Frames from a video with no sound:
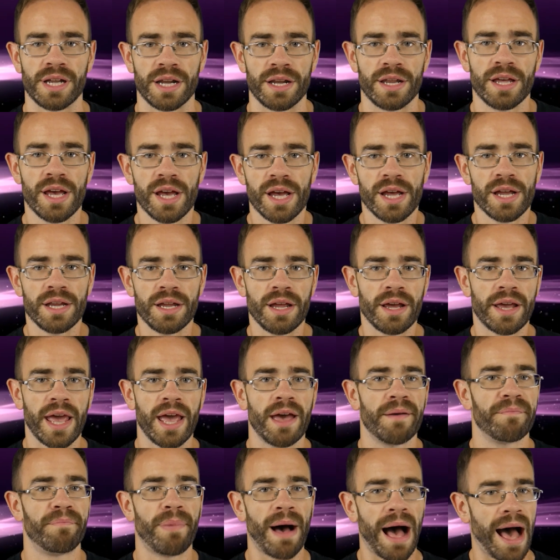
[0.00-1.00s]
and you
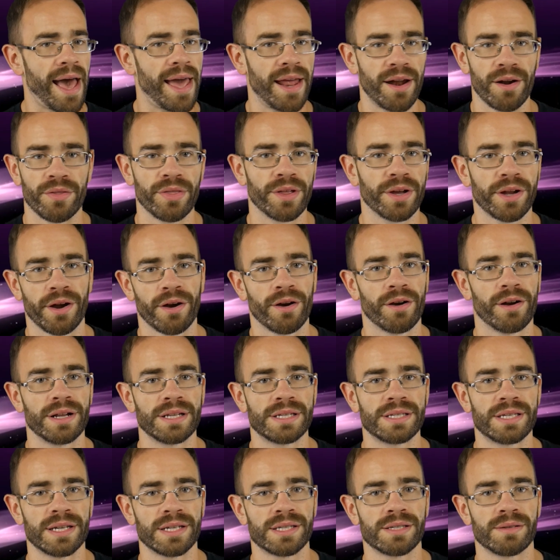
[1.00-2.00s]
can't buy it on the
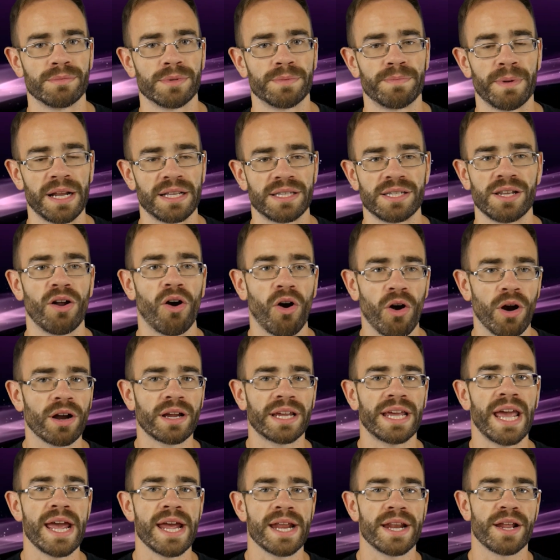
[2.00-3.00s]
current systems, but it's an
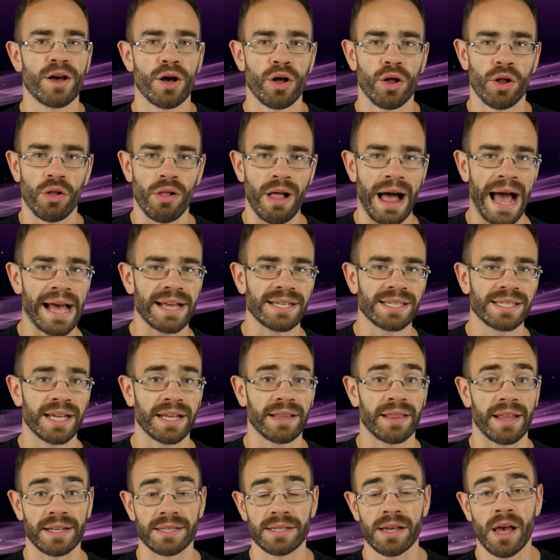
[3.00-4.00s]
arcade
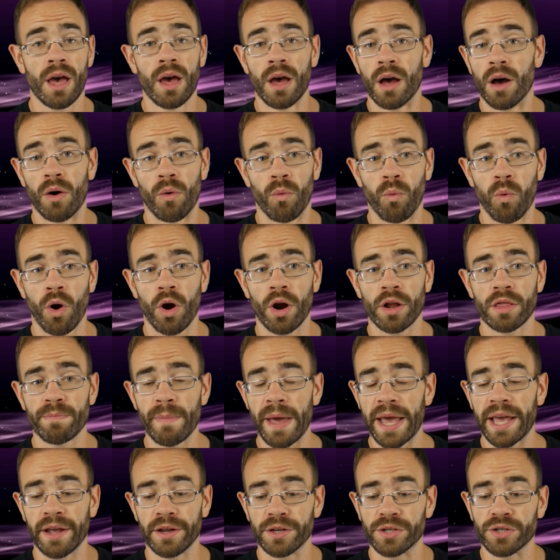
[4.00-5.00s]
classic that's worth
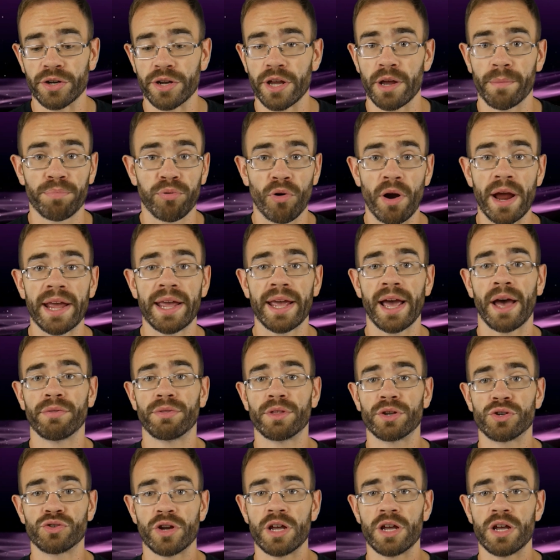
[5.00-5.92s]
making sure you break out the